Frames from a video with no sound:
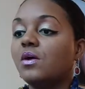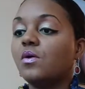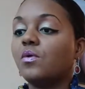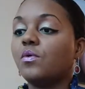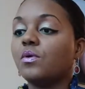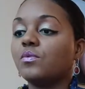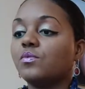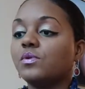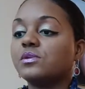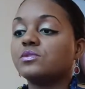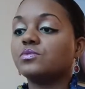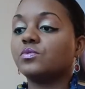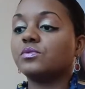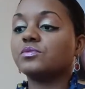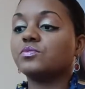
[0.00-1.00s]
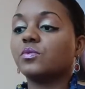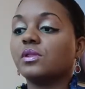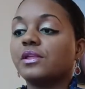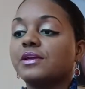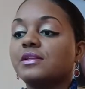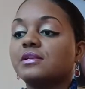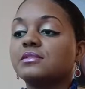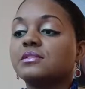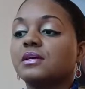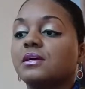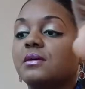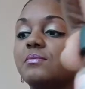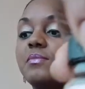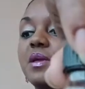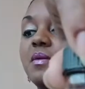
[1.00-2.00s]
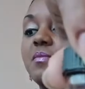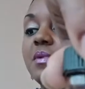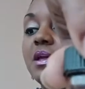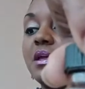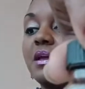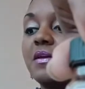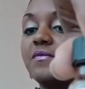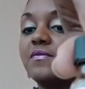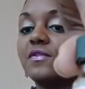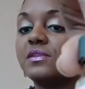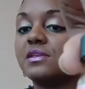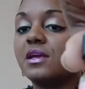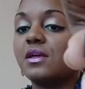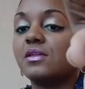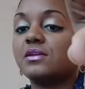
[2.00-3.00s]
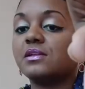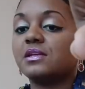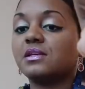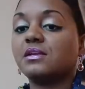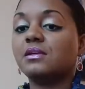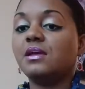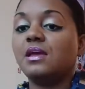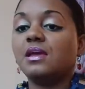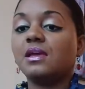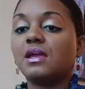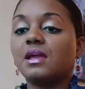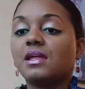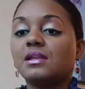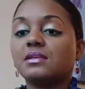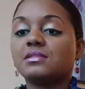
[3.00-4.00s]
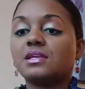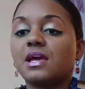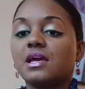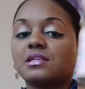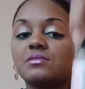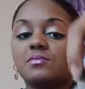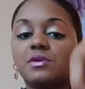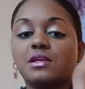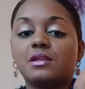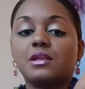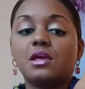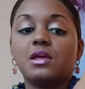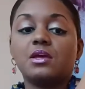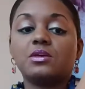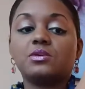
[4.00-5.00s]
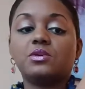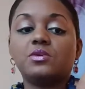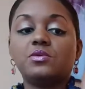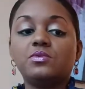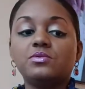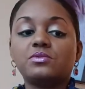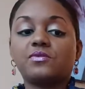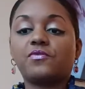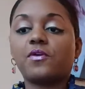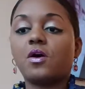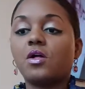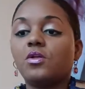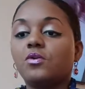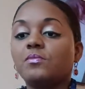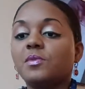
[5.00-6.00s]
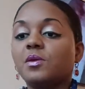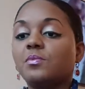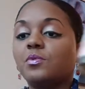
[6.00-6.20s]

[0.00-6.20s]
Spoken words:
or rituals related to commitment and fidelity and attachment. Use Follow Me